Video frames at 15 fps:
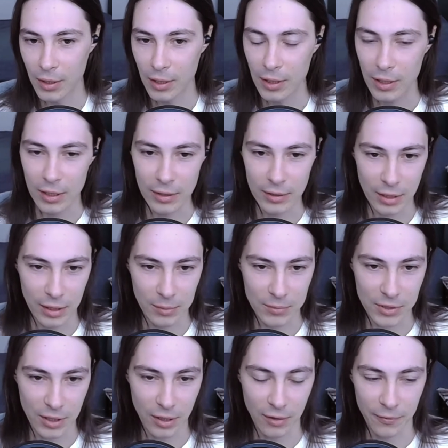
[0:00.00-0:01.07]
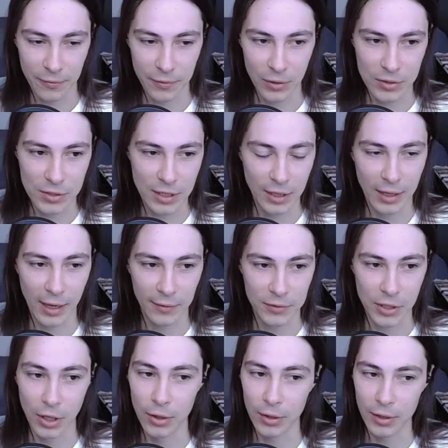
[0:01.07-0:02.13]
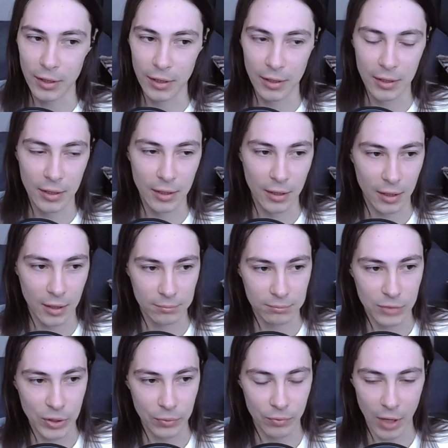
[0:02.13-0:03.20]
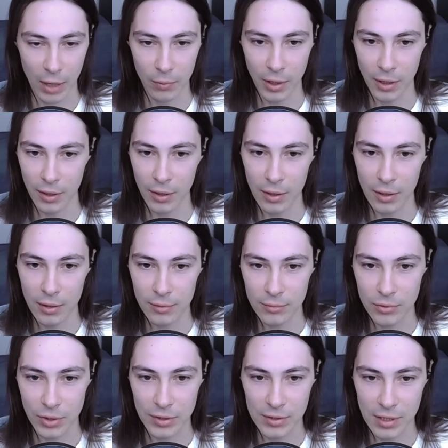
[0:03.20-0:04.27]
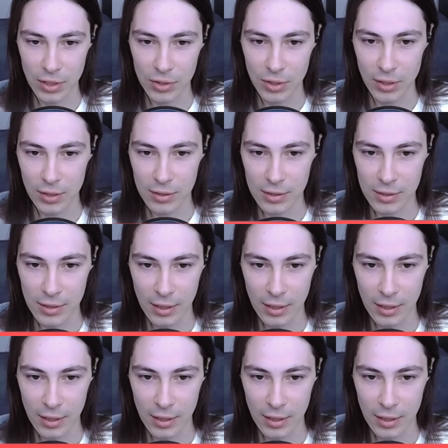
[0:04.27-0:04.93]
In terms of, you still have to hook in to routing, transitions,